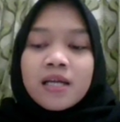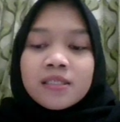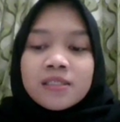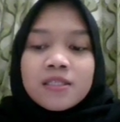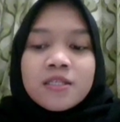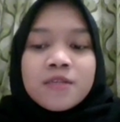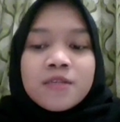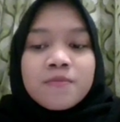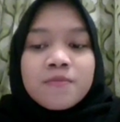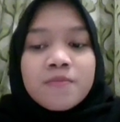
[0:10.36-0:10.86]

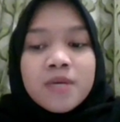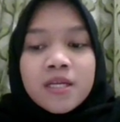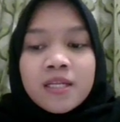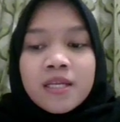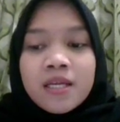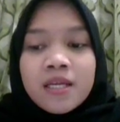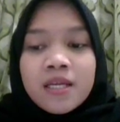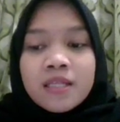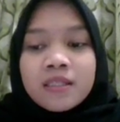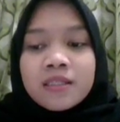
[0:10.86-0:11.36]

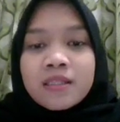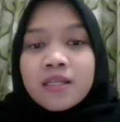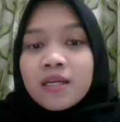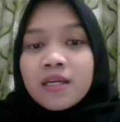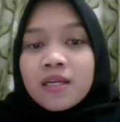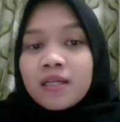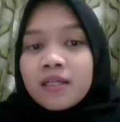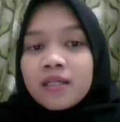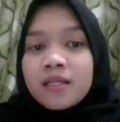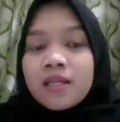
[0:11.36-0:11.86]
assessment
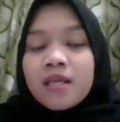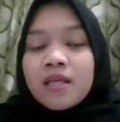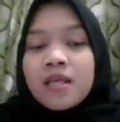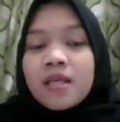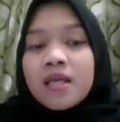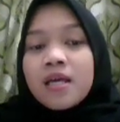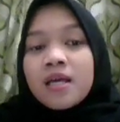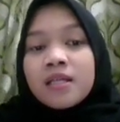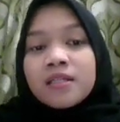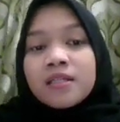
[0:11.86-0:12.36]
entail
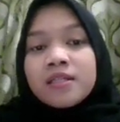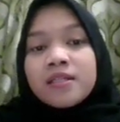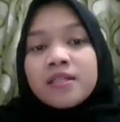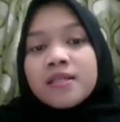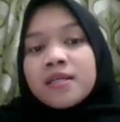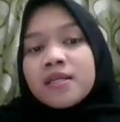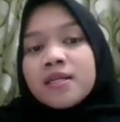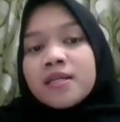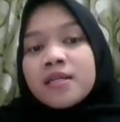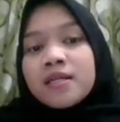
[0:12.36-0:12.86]

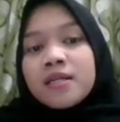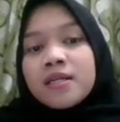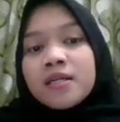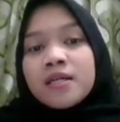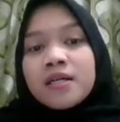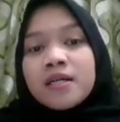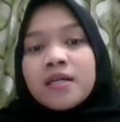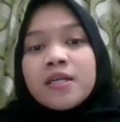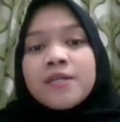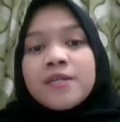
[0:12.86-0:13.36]
the
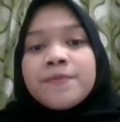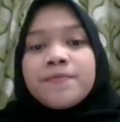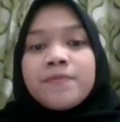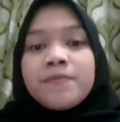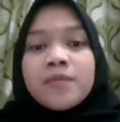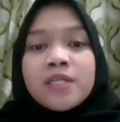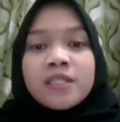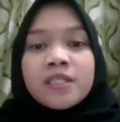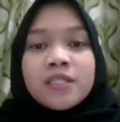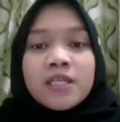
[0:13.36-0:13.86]

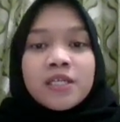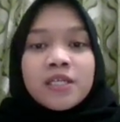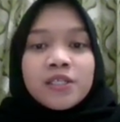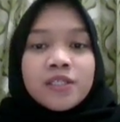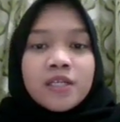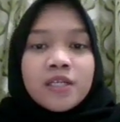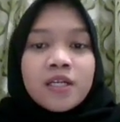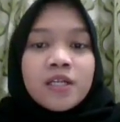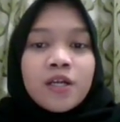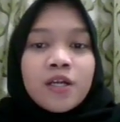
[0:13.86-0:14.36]

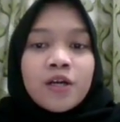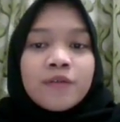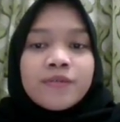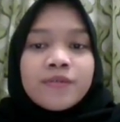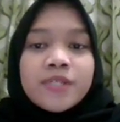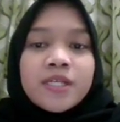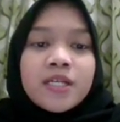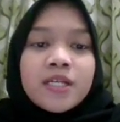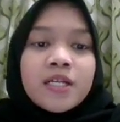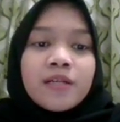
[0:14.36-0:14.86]
implementation of
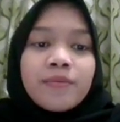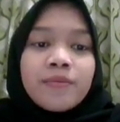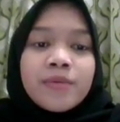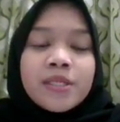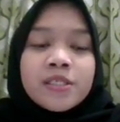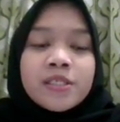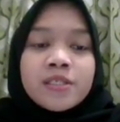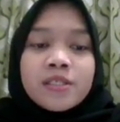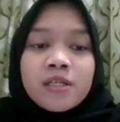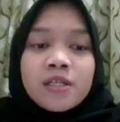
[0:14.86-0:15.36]
single
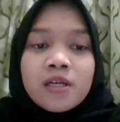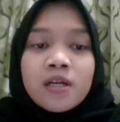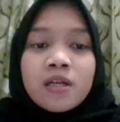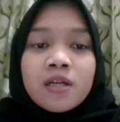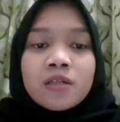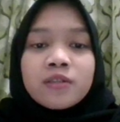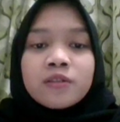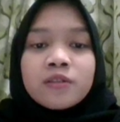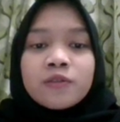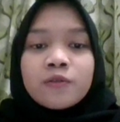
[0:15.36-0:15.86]

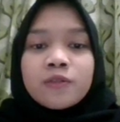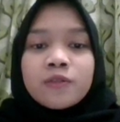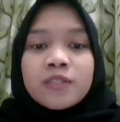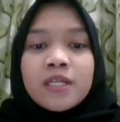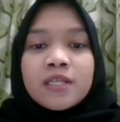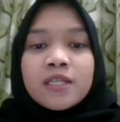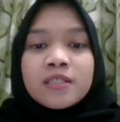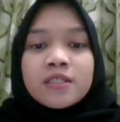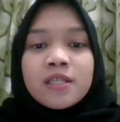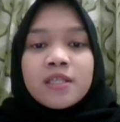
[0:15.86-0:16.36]
picture to
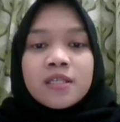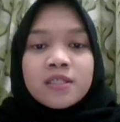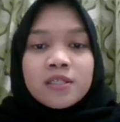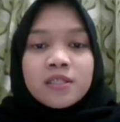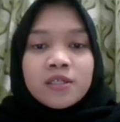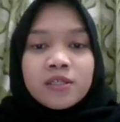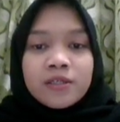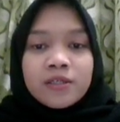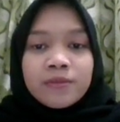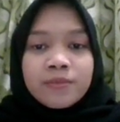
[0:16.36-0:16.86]
test
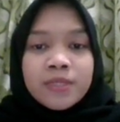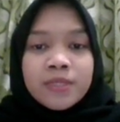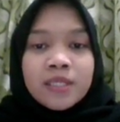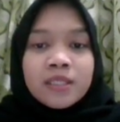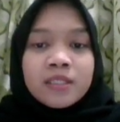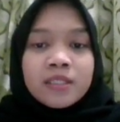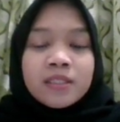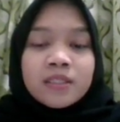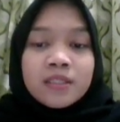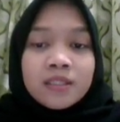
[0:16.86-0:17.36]

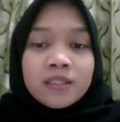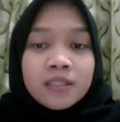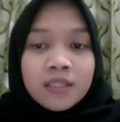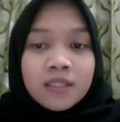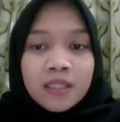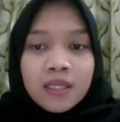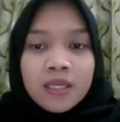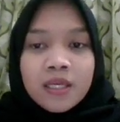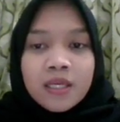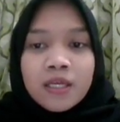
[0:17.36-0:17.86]
describing
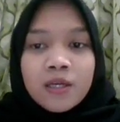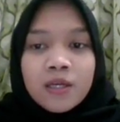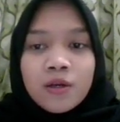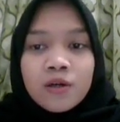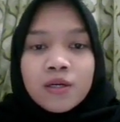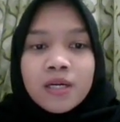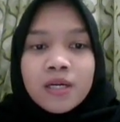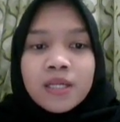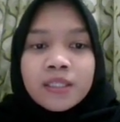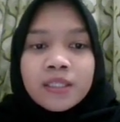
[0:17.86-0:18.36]
thing
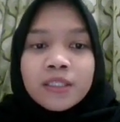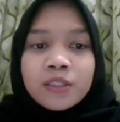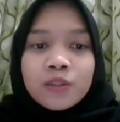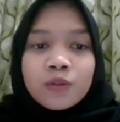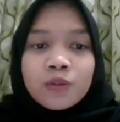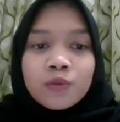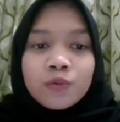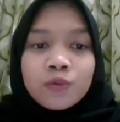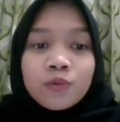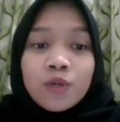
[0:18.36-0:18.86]
orally
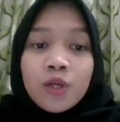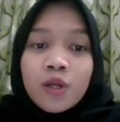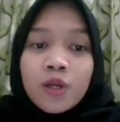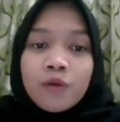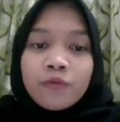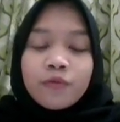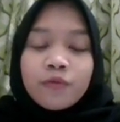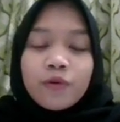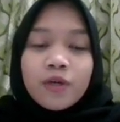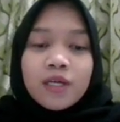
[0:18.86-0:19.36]
to
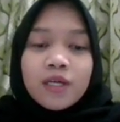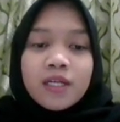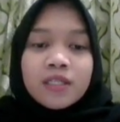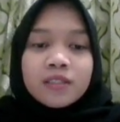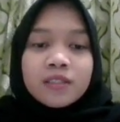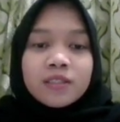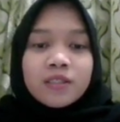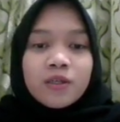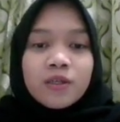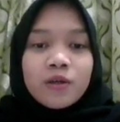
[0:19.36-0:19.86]

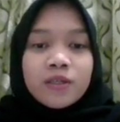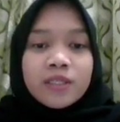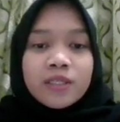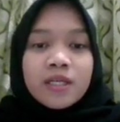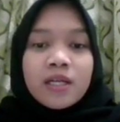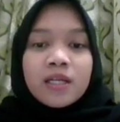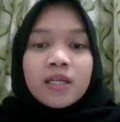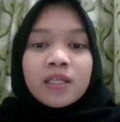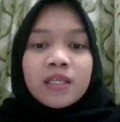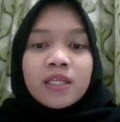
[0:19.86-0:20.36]

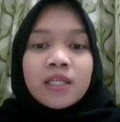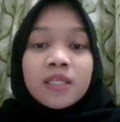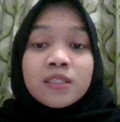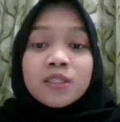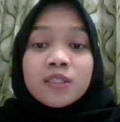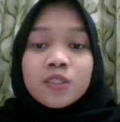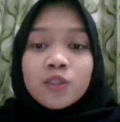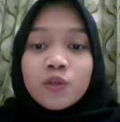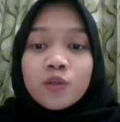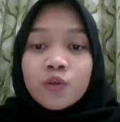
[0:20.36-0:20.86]
vocational
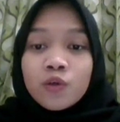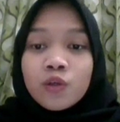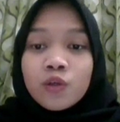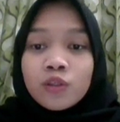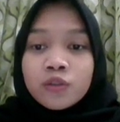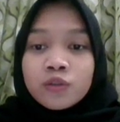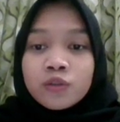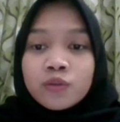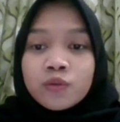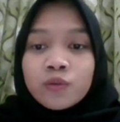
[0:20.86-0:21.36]
high
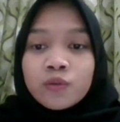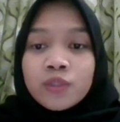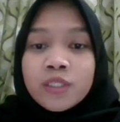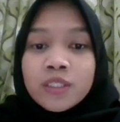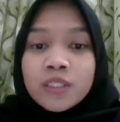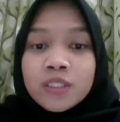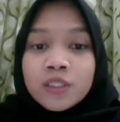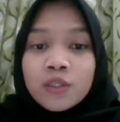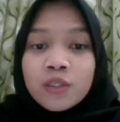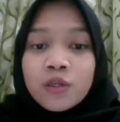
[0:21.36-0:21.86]
school to
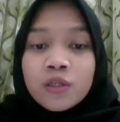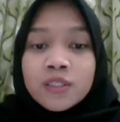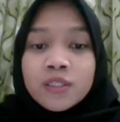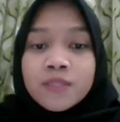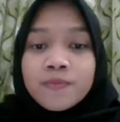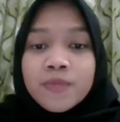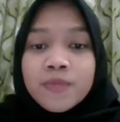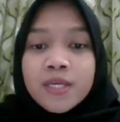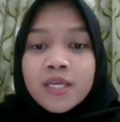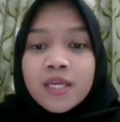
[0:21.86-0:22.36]
improve
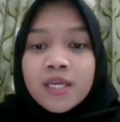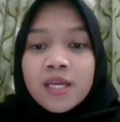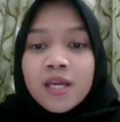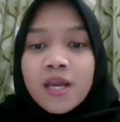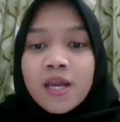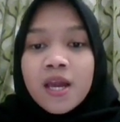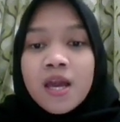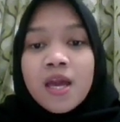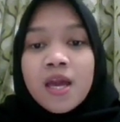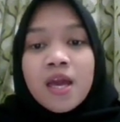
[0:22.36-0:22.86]
speaking
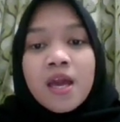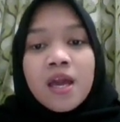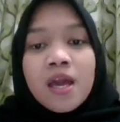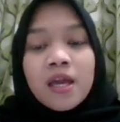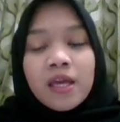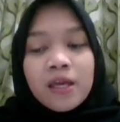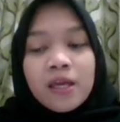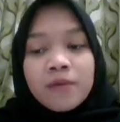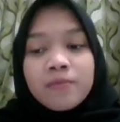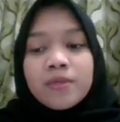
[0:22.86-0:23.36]

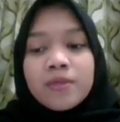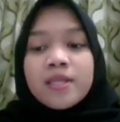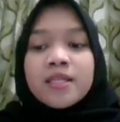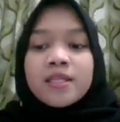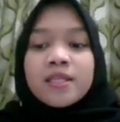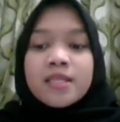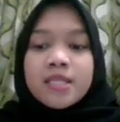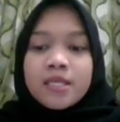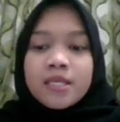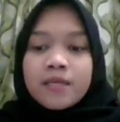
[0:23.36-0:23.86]

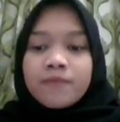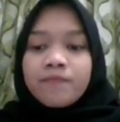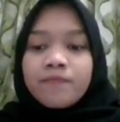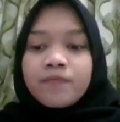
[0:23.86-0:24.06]
ability.